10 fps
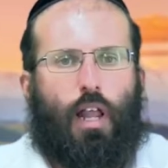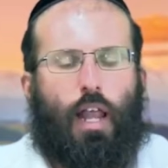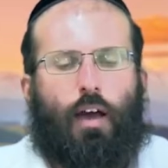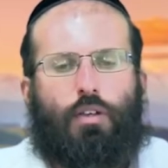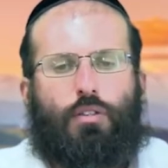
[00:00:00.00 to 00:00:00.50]

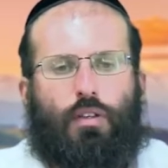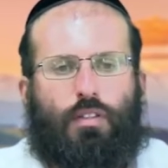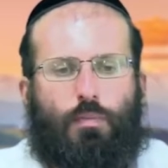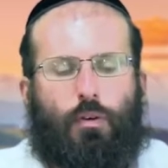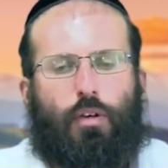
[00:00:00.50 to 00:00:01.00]
Allow you to
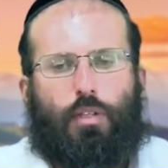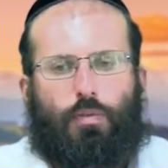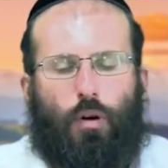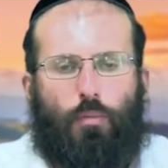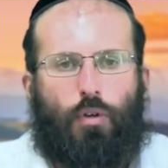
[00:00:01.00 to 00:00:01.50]

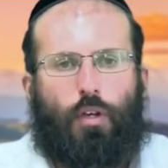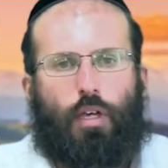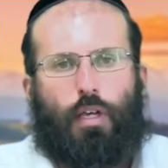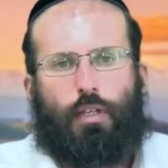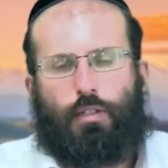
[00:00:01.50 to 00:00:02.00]
experience what Emuna
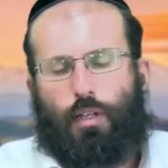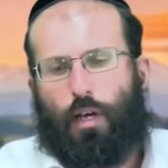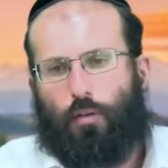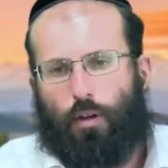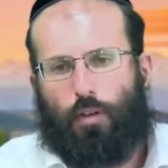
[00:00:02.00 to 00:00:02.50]
is
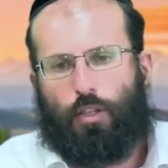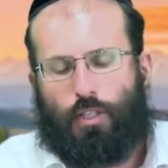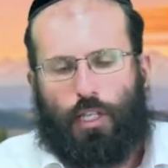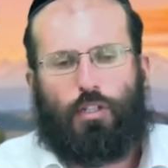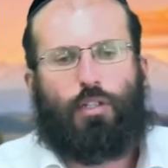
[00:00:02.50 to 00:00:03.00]
and the
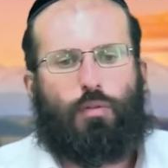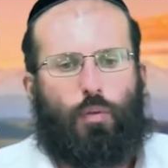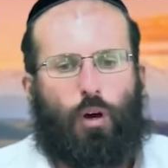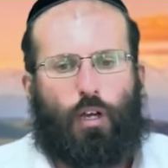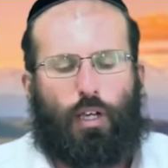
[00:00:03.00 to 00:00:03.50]
teachings we're
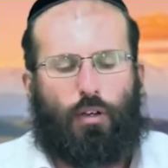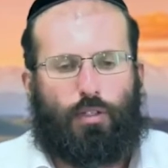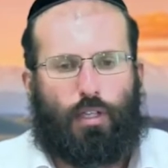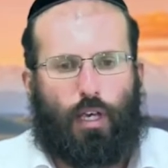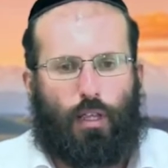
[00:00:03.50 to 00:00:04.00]
working on
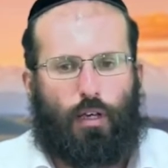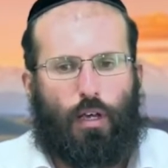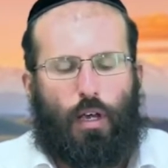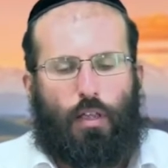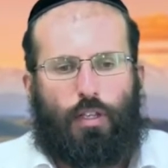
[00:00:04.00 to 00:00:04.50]
together.
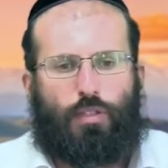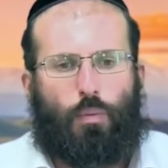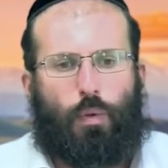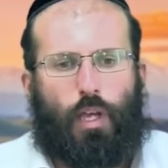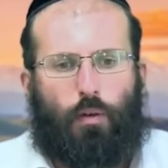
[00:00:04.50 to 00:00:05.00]
This will
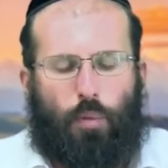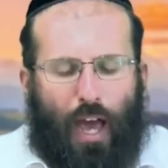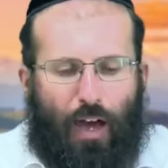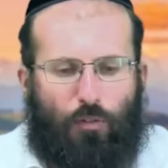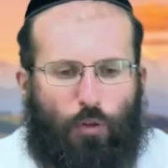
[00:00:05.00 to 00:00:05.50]
be a
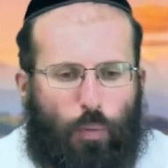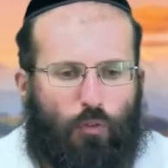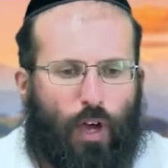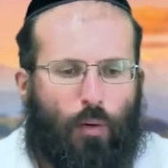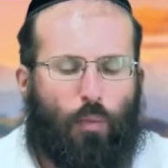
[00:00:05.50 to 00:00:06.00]
powerful,
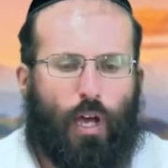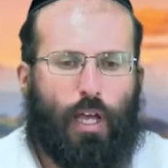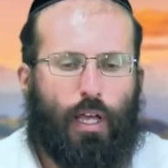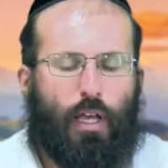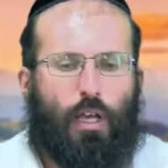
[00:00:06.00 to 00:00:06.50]
profound
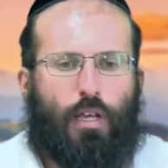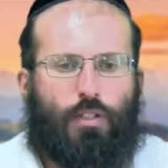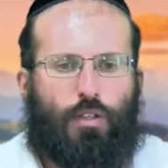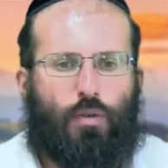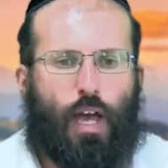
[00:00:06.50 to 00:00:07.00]
way
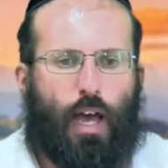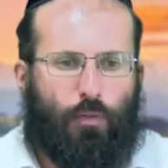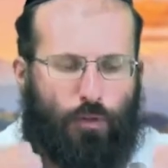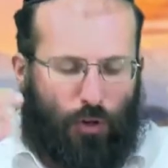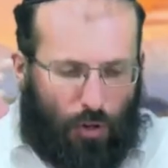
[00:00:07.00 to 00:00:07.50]
to
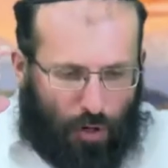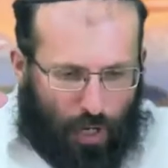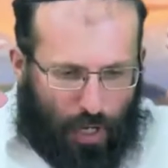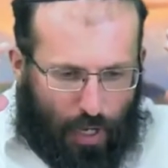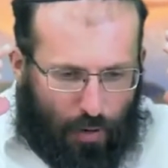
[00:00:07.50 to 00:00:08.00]
have your
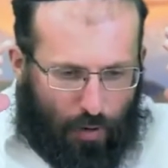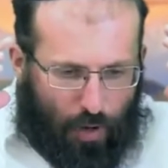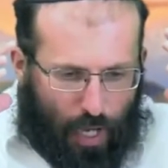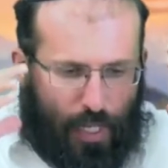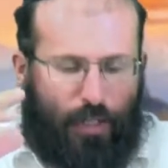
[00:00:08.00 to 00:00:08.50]

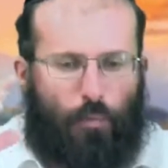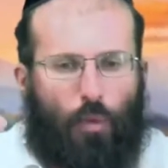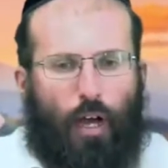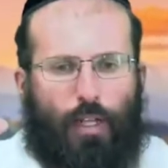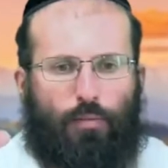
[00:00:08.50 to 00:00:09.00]
end in
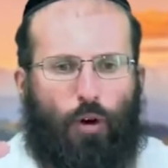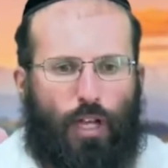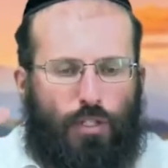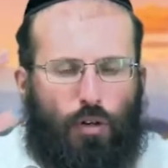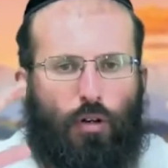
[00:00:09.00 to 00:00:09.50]
mind. What
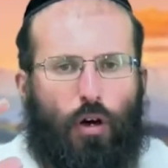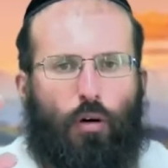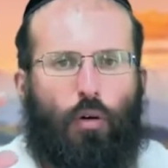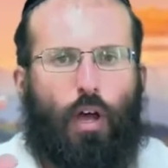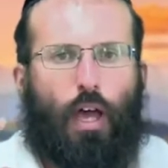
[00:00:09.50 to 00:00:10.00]
is your
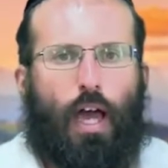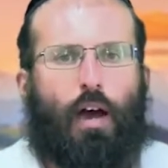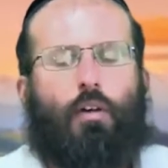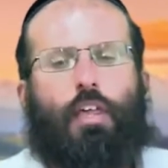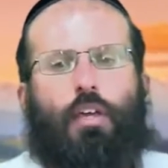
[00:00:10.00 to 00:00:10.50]
goal?
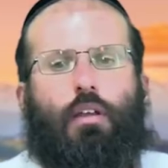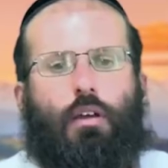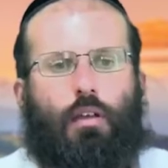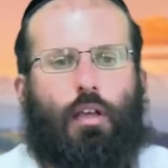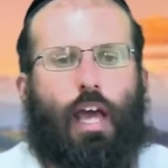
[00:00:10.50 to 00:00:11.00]
How are they going
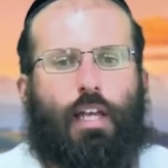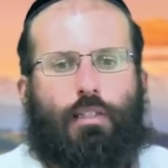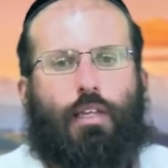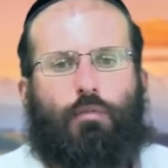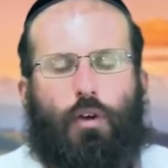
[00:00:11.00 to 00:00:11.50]
to
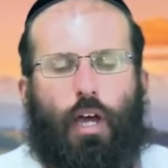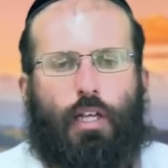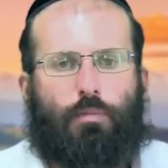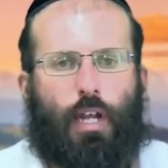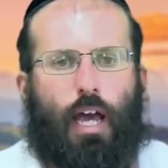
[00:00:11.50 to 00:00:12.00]
give you a
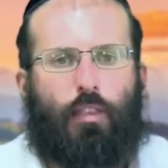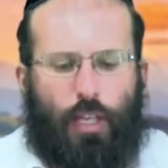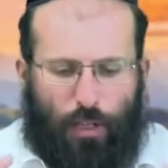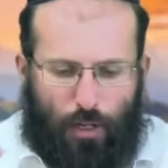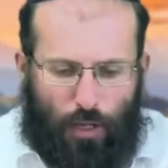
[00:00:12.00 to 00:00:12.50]
hesped? How are they
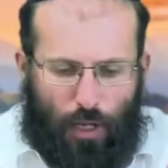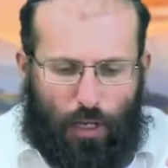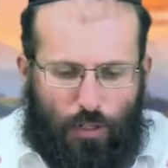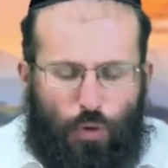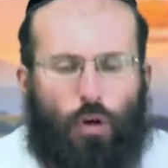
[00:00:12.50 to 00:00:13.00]
going to
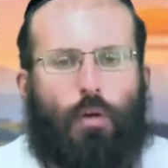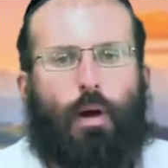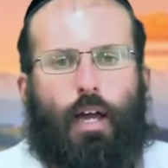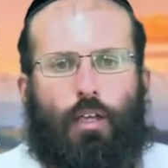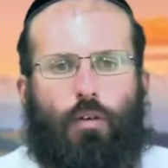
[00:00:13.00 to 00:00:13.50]
talk
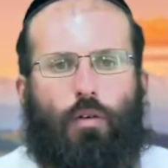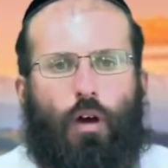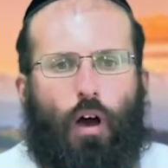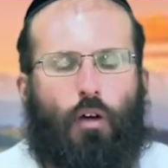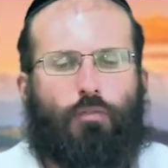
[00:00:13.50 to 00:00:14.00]
about you
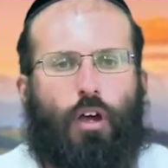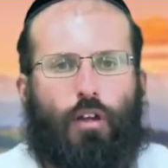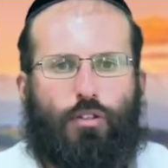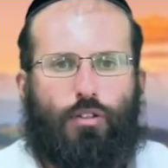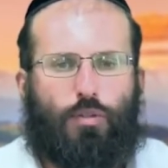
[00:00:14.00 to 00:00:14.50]
after
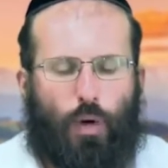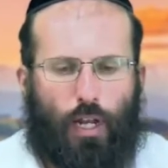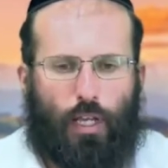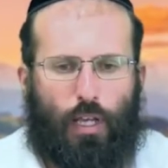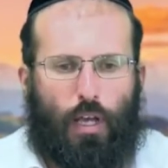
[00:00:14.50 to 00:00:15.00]

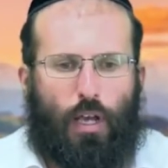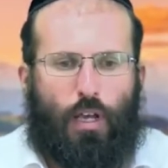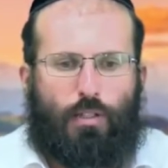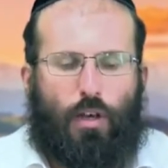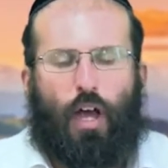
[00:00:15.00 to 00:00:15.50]
120?
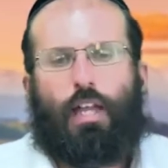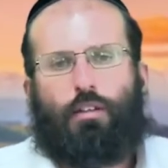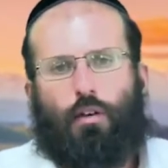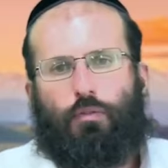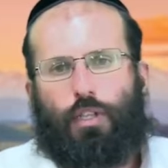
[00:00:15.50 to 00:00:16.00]
So I'll
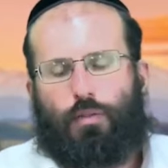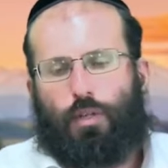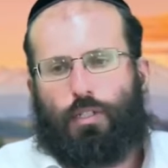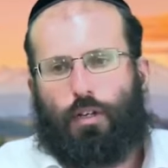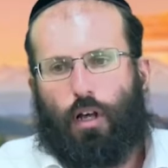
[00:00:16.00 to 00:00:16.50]
end off this
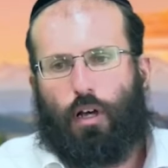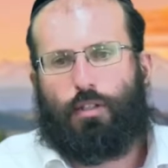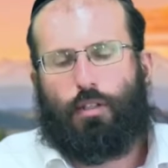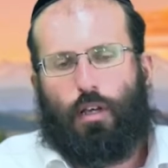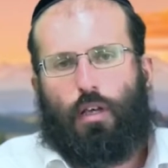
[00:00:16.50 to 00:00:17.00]
week's
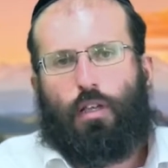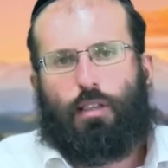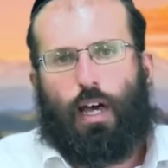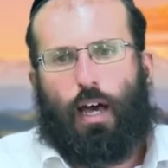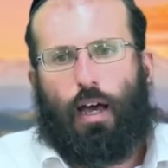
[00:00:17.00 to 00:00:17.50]
class
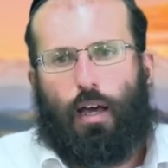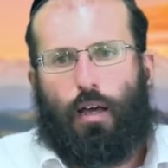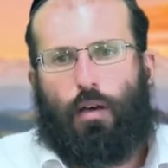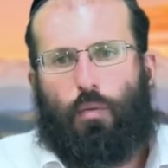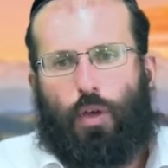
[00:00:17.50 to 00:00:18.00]
that
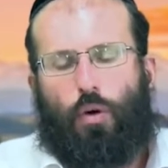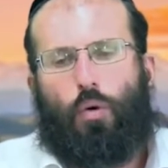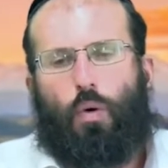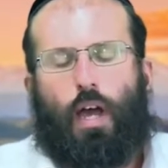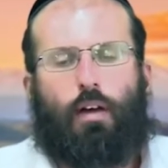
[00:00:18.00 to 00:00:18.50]
we
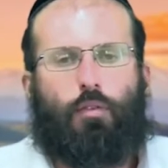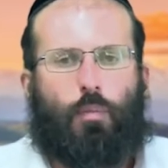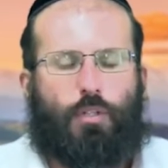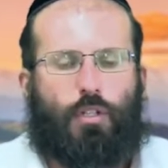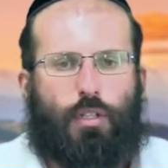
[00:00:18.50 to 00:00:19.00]
all have
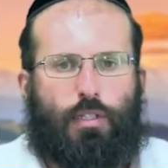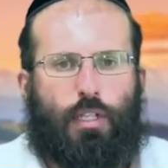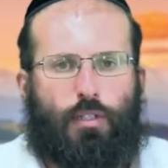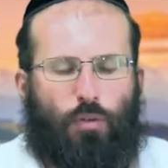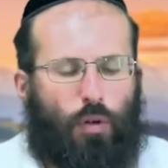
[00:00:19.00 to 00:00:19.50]

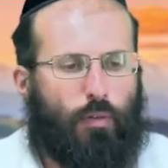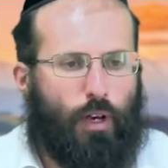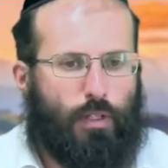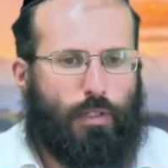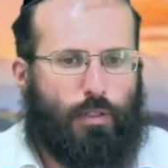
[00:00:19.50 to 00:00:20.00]
opportunities, all of
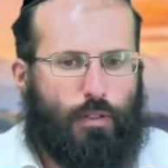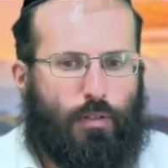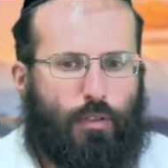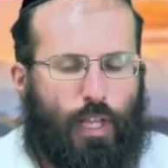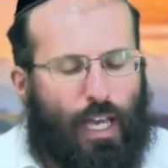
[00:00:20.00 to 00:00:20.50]
us.
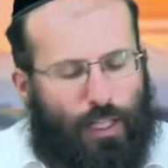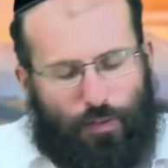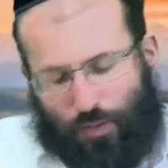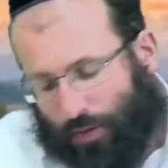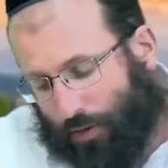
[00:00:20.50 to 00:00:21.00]

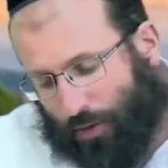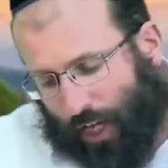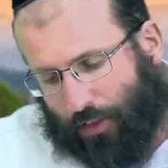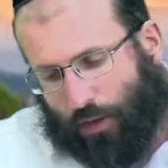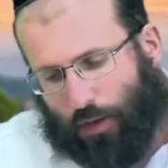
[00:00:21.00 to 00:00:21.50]
Thank
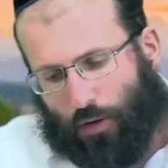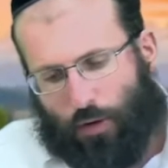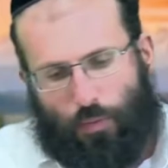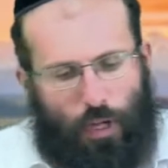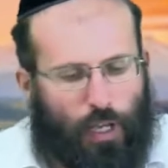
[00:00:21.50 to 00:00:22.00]
the good
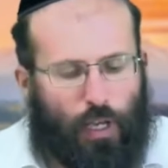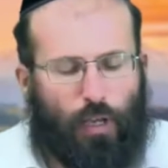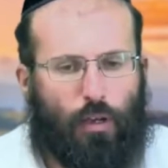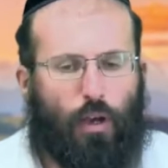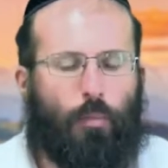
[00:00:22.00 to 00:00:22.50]
Lord. We're
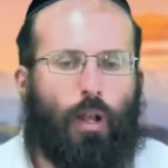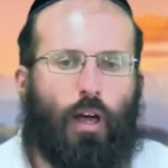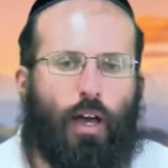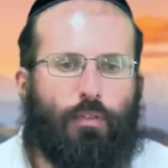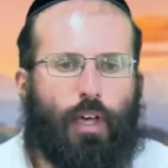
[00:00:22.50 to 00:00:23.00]
here. I'm
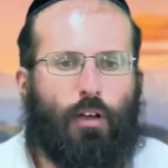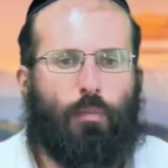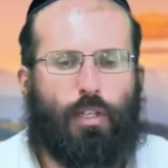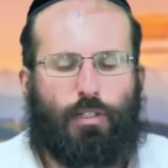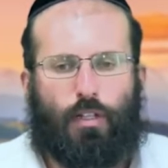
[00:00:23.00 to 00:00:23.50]
alive. Thank
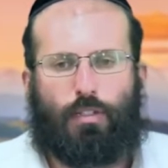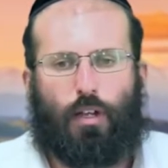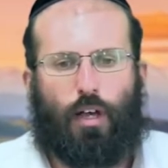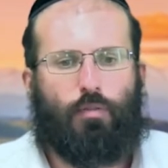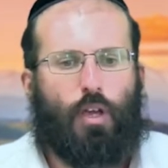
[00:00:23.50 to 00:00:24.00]
God my son's
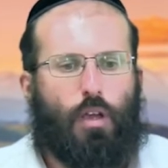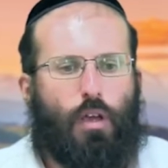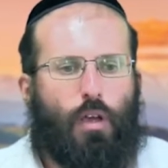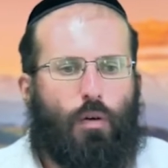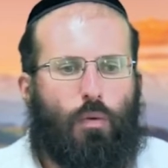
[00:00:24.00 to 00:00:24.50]
alive.
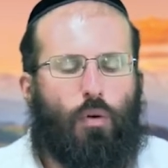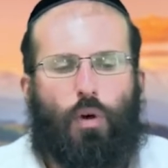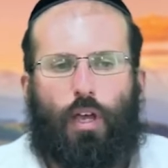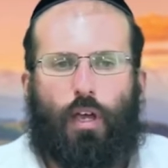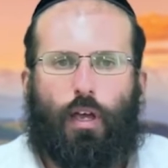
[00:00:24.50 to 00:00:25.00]
We're all
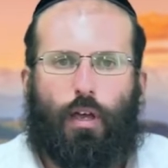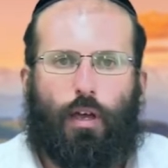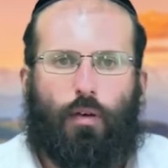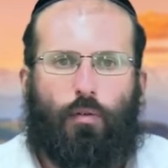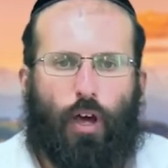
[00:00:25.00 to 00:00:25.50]
here
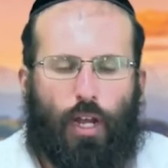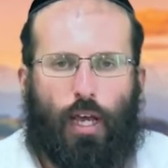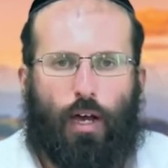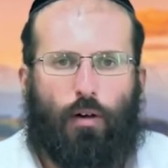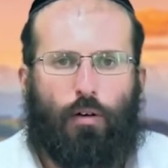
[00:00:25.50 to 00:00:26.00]
right
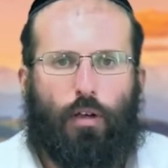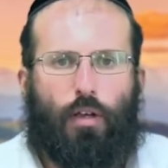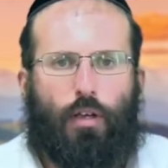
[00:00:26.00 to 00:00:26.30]
now